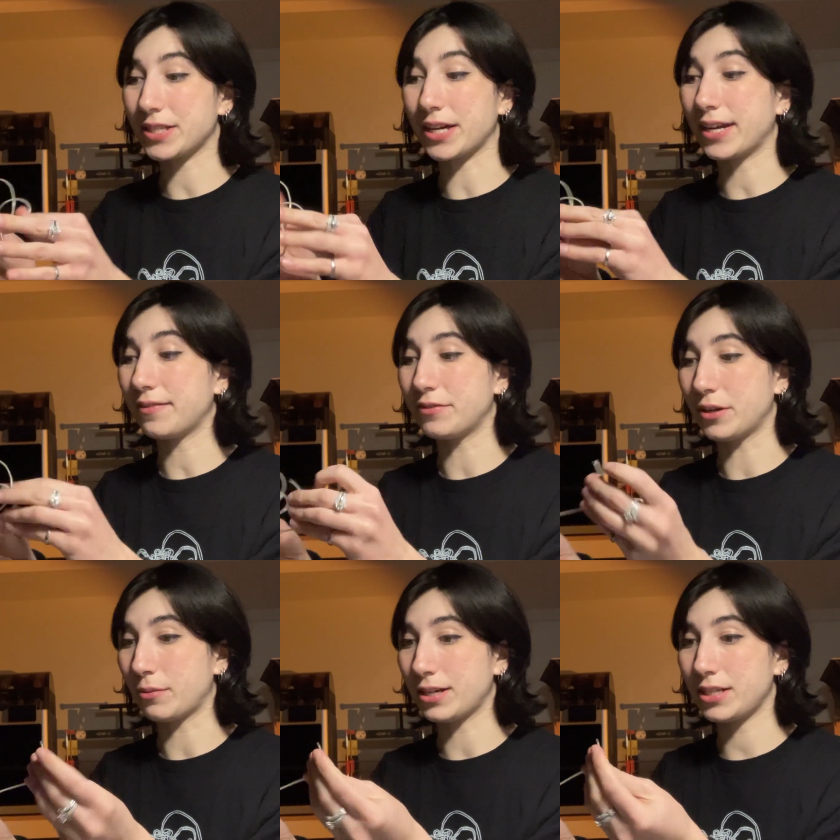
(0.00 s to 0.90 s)
I have
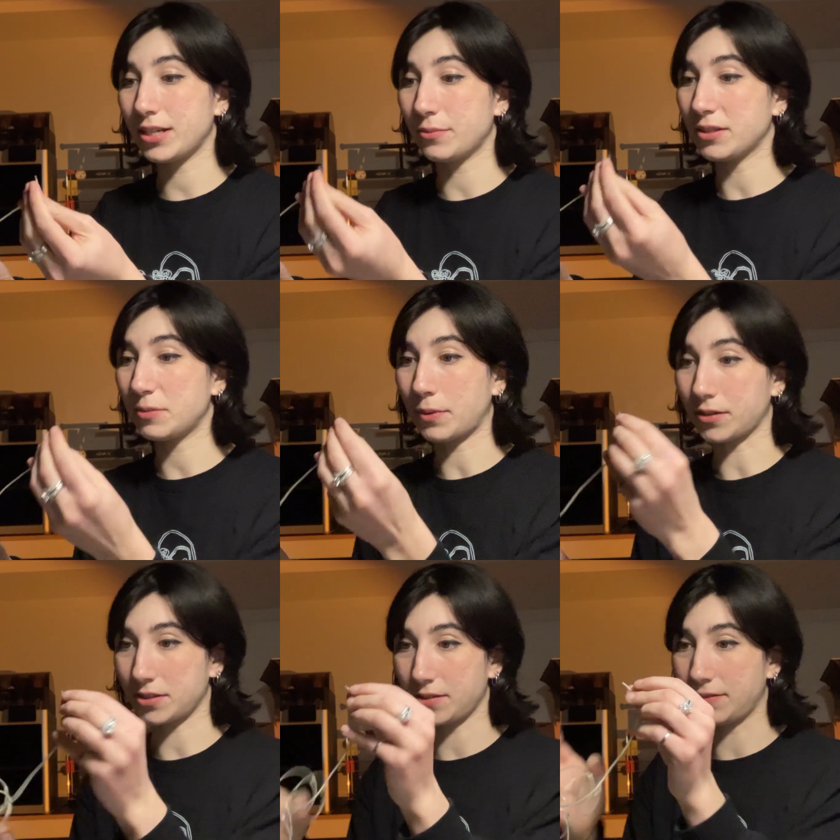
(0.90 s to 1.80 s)
no idea what's
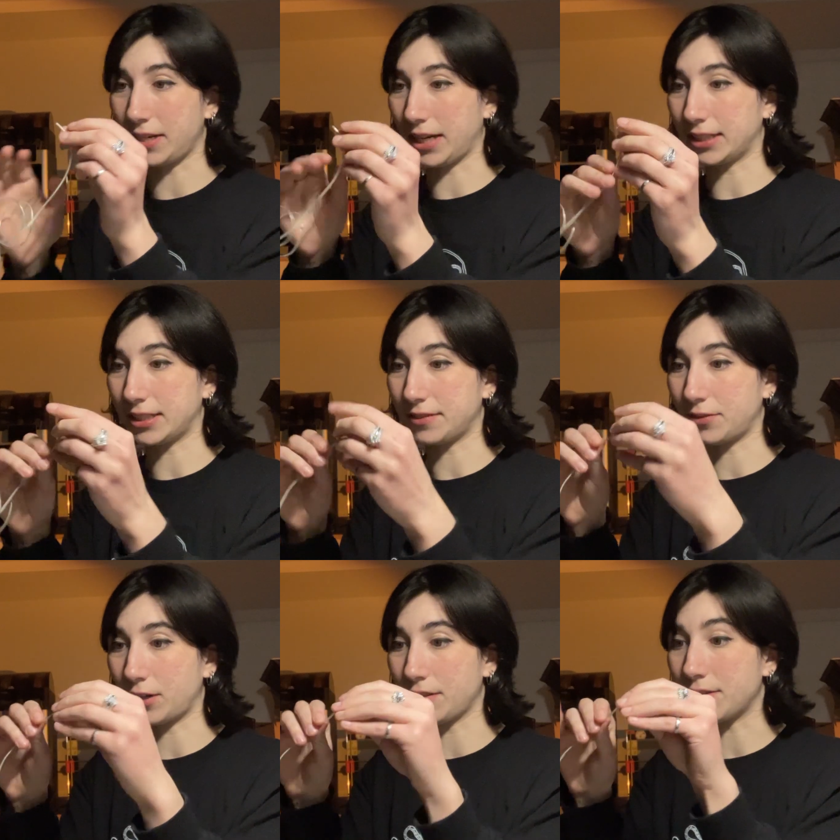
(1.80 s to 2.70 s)
positive and negative
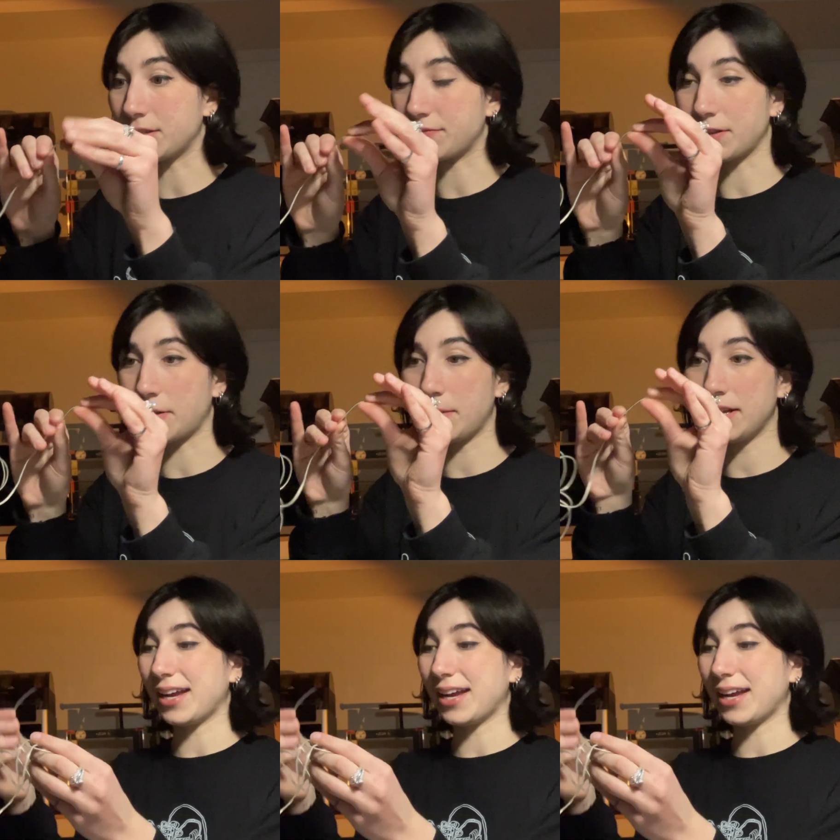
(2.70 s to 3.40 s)
on this filament,